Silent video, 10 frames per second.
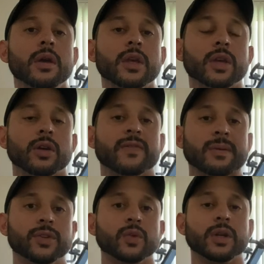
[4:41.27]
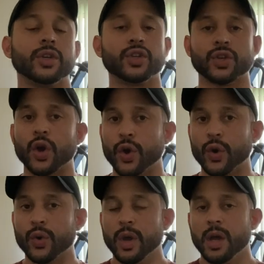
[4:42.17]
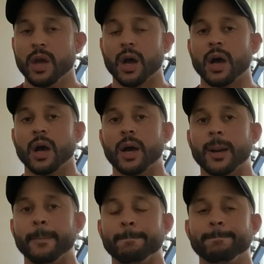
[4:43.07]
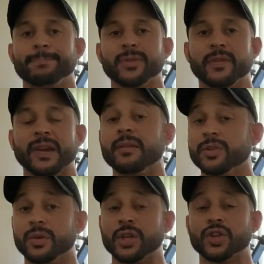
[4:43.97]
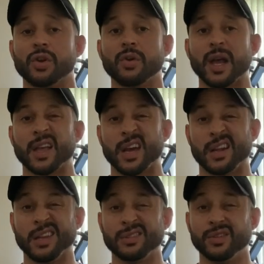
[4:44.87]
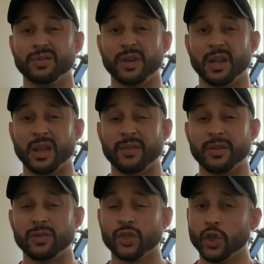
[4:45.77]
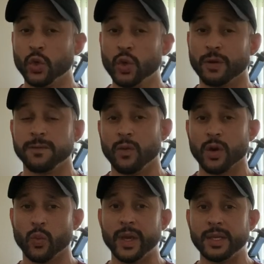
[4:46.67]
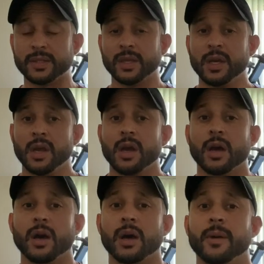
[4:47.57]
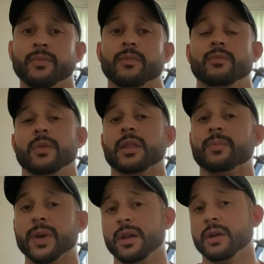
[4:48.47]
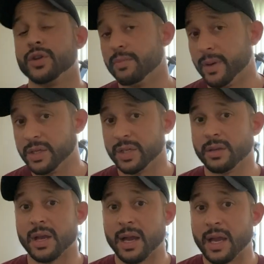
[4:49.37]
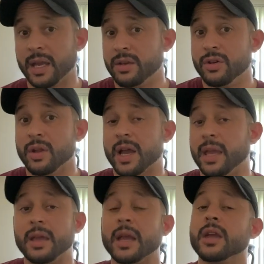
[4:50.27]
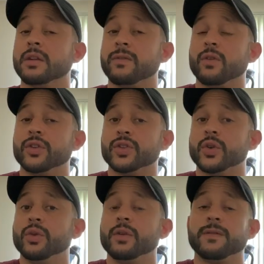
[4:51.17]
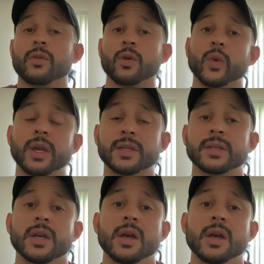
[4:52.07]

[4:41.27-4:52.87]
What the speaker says: you know, if I'm doing a show. If I am doing a show, I kind of like to do it every 2 to 4 weeks, depending on your budget. I can afford 2 to 4 weeks